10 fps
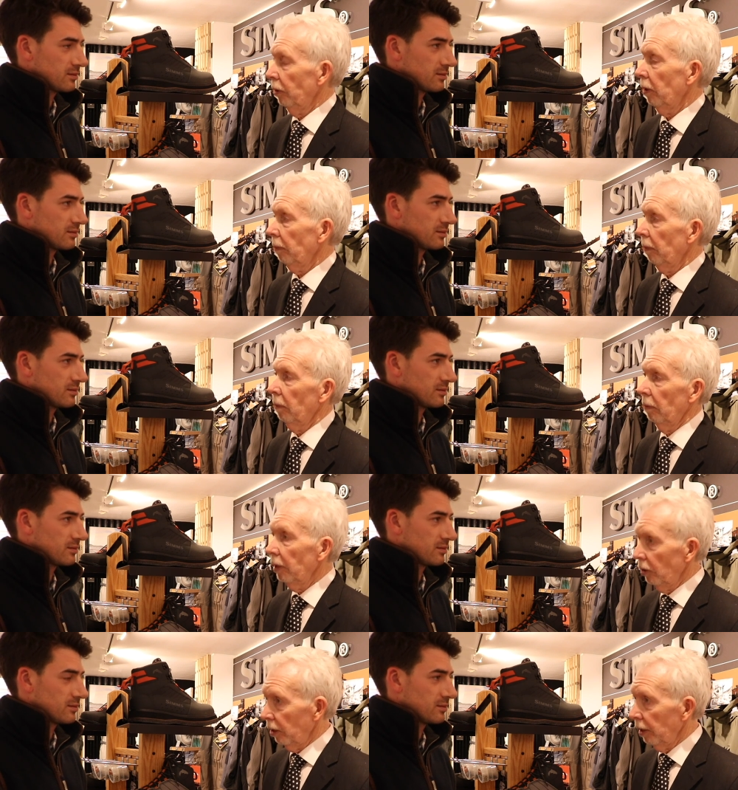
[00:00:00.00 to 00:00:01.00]
Speaker 1: was up
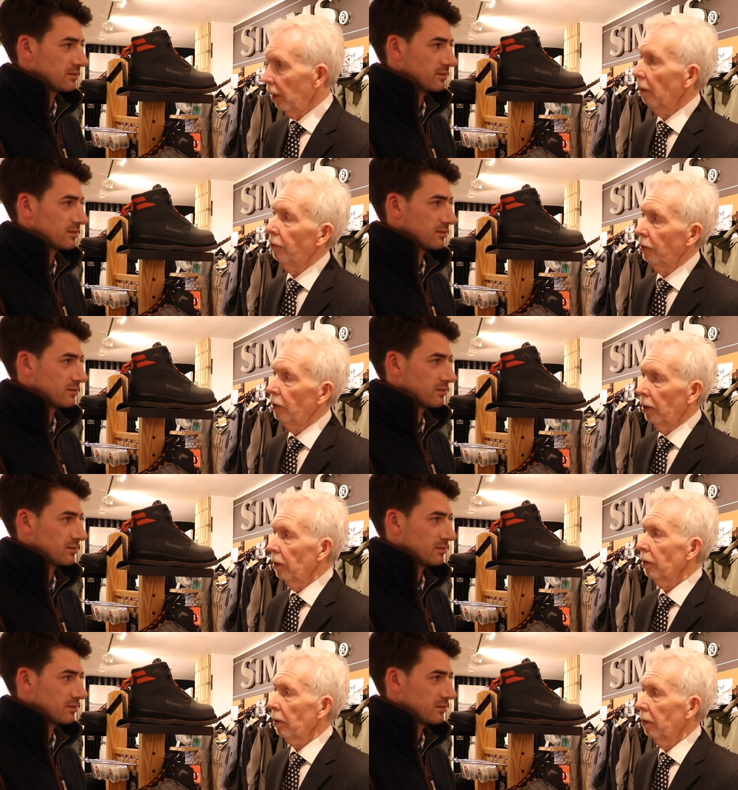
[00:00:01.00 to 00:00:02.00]
literally up for
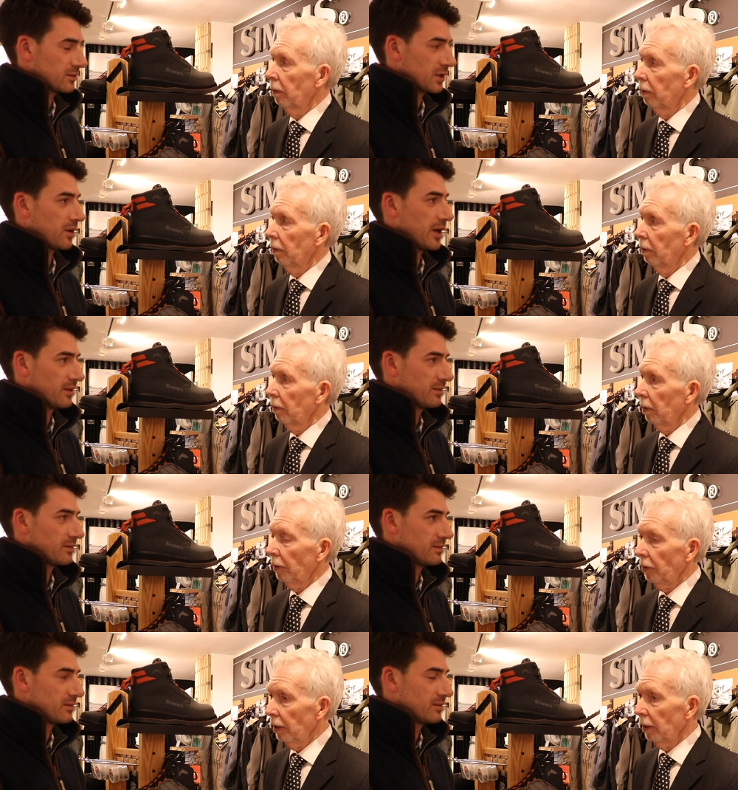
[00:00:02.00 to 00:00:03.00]
task. Great.
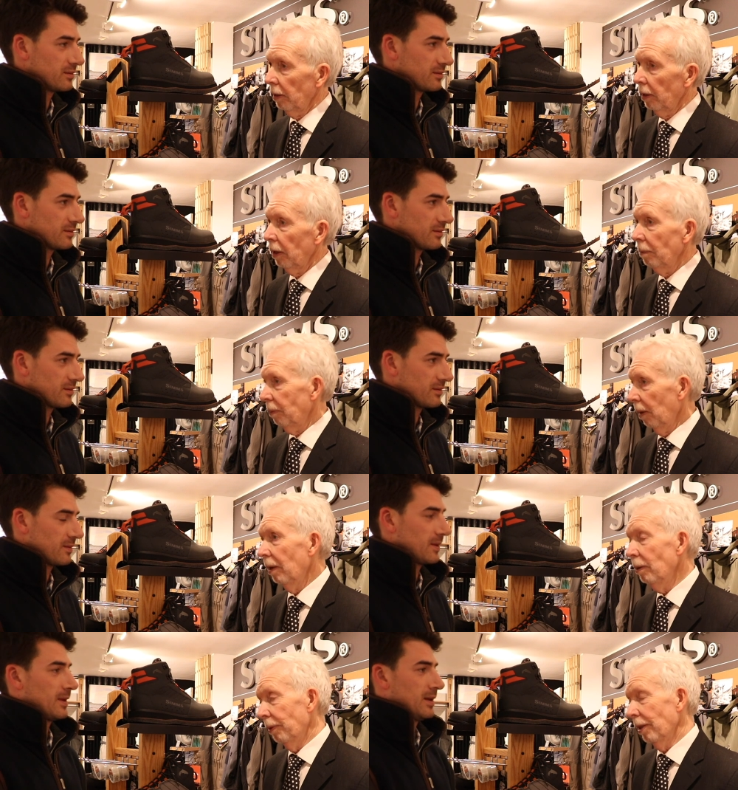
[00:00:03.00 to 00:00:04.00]
I think, and I'm
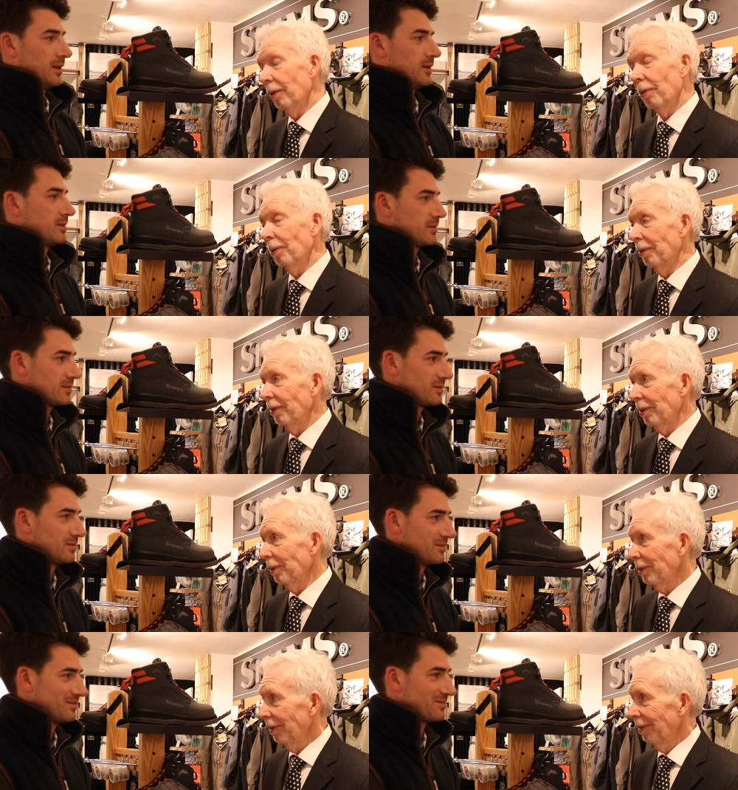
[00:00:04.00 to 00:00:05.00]
hoping
Speaker 2: it will be, of
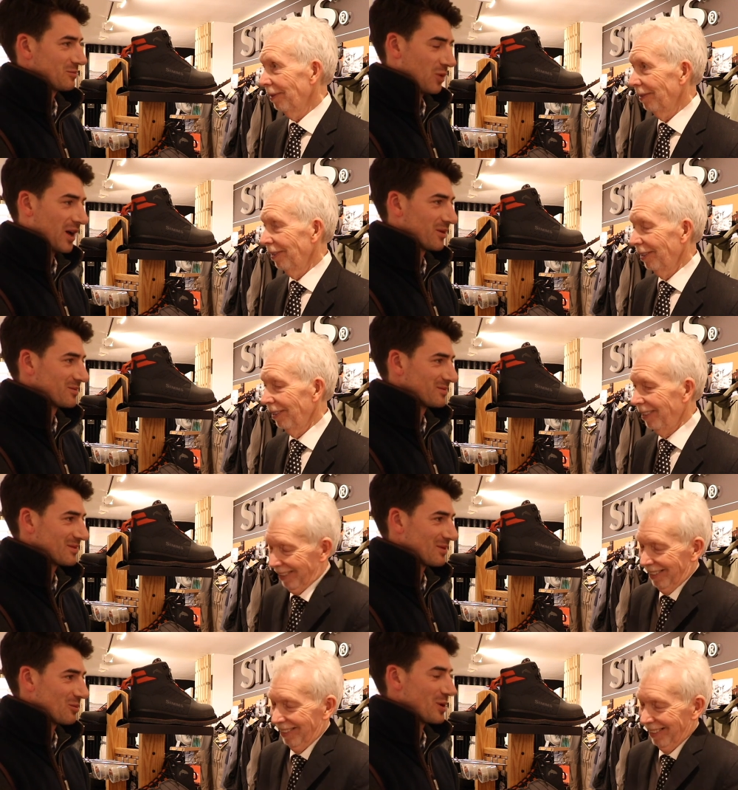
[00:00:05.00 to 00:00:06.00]
course. Well,
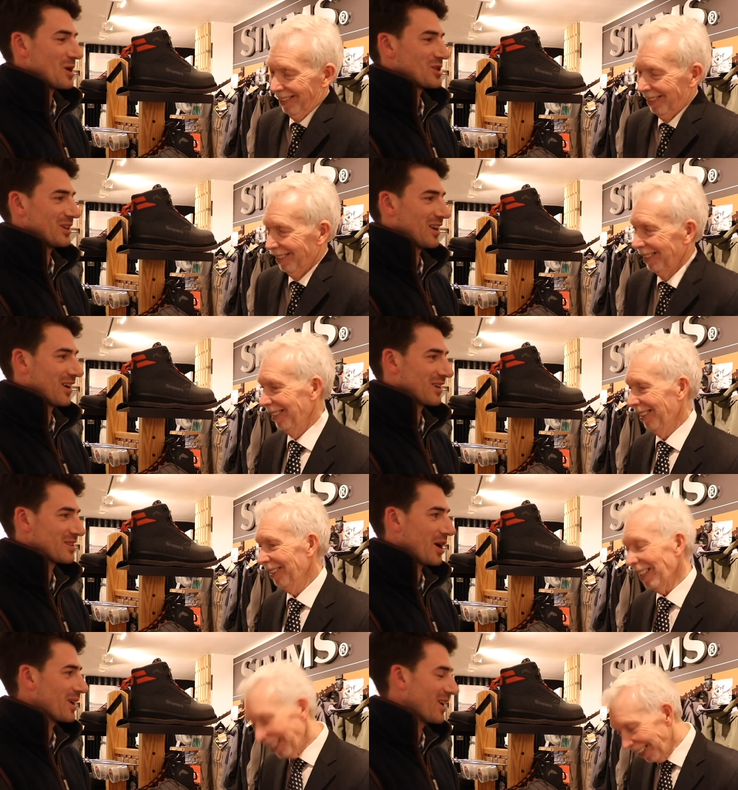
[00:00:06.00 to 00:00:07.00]
we wish you luck.
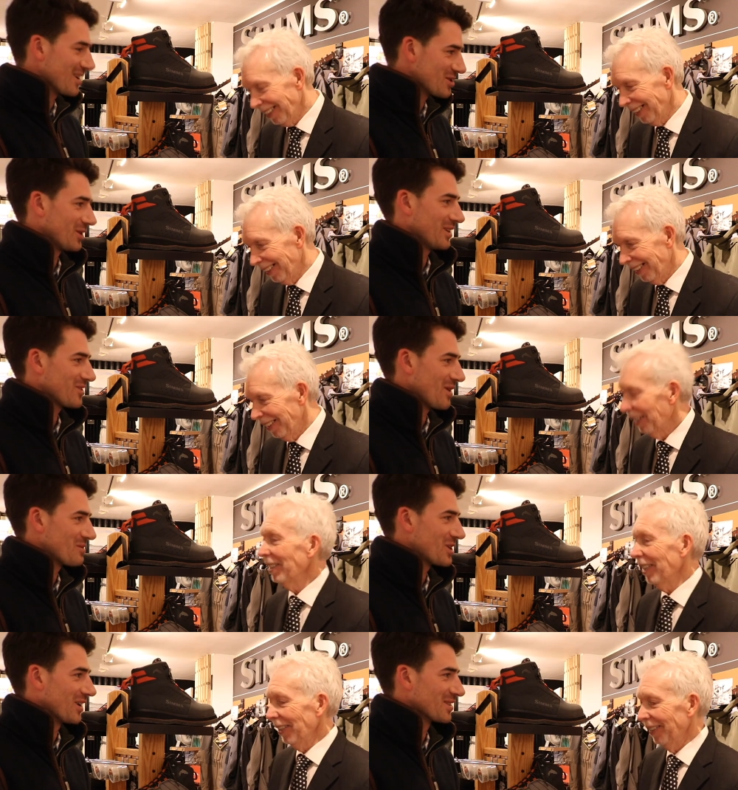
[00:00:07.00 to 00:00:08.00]
Tight lines on your trip,
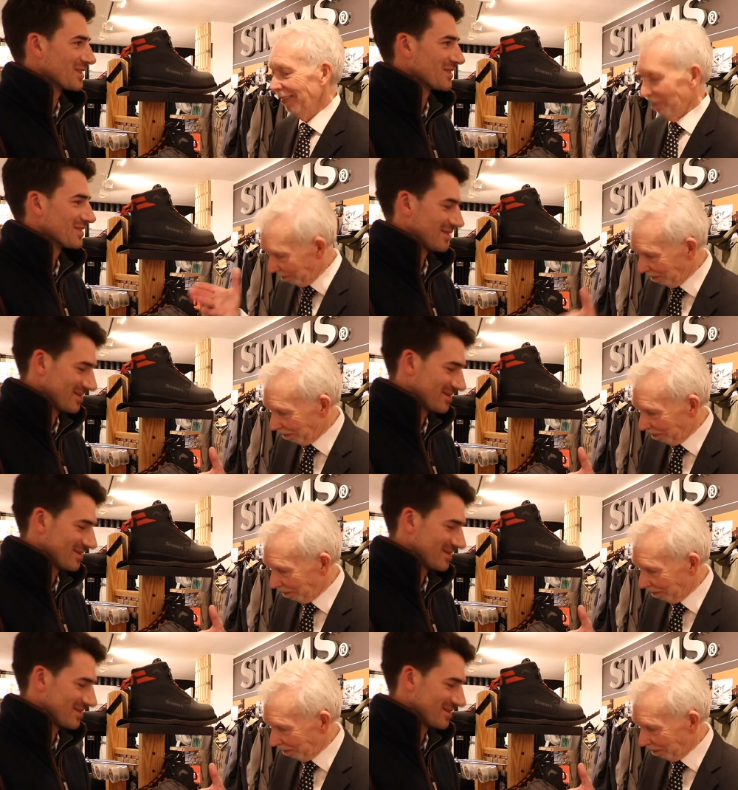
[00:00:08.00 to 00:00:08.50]
Thank Charles. You.